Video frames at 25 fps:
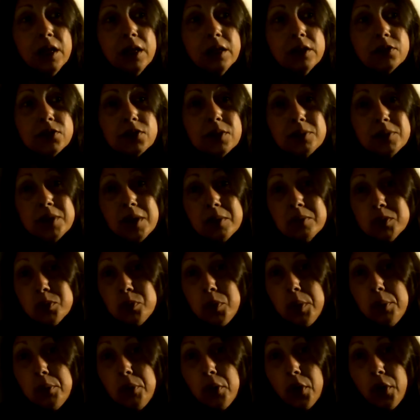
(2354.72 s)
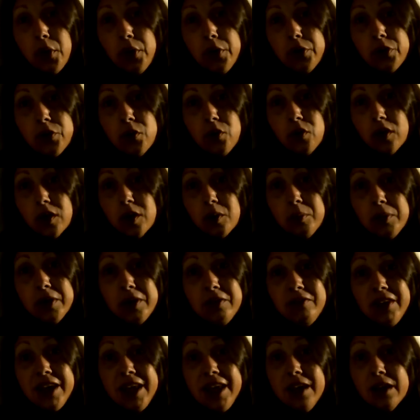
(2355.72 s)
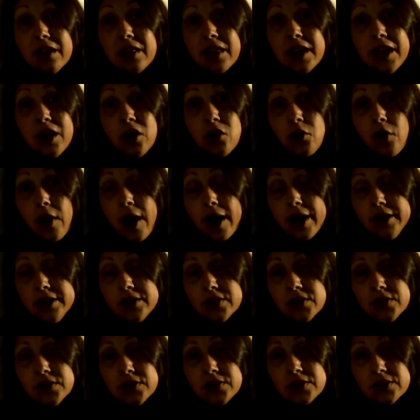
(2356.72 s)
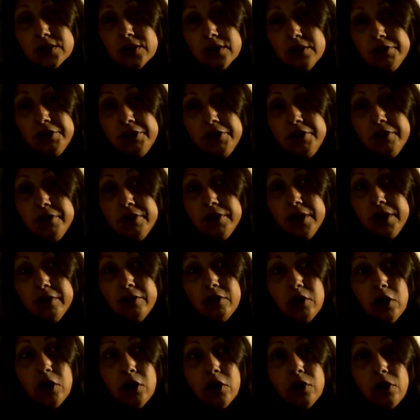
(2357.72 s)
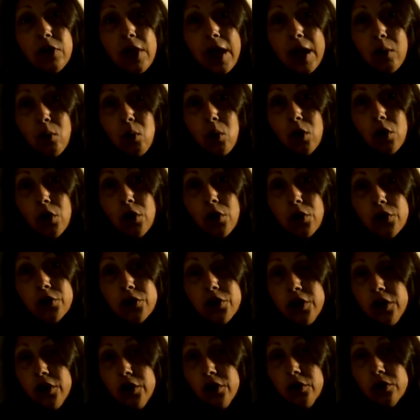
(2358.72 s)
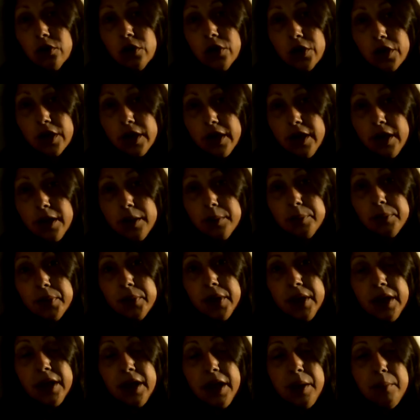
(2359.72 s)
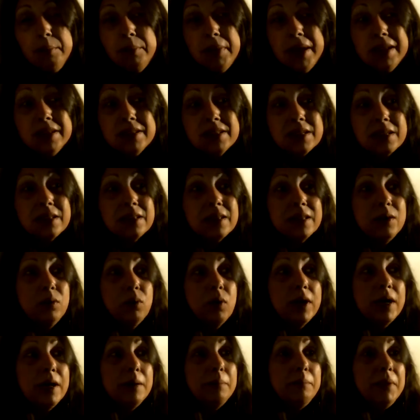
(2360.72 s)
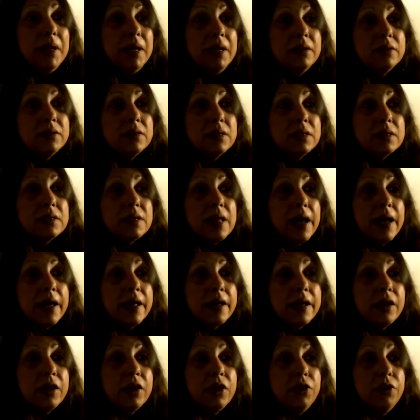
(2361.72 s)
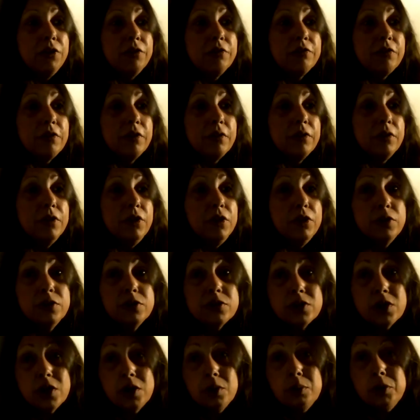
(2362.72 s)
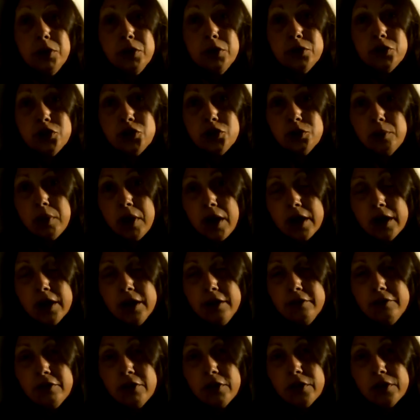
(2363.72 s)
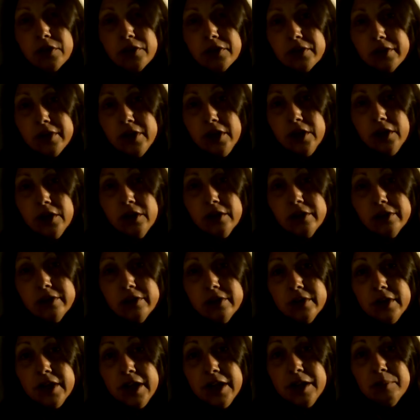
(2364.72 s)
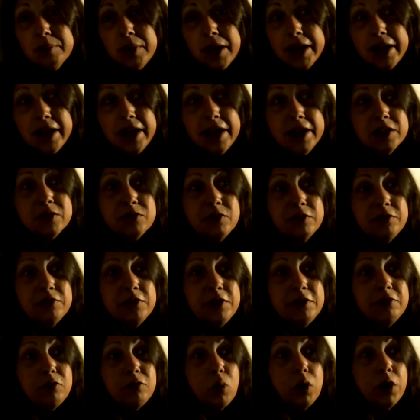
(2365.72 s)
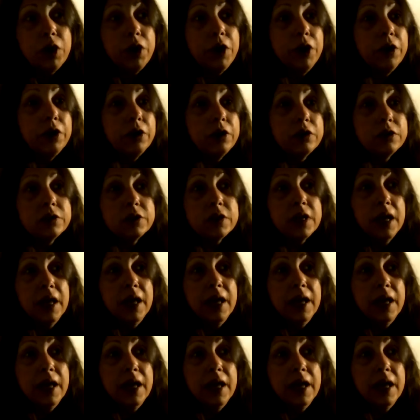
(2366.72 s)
sometimes people go through a little bit of a healing crisis. If you've never heard that word, you know, look it up. Basically, what it means is that you've used and abused your body for, you know, in my case, 54 years,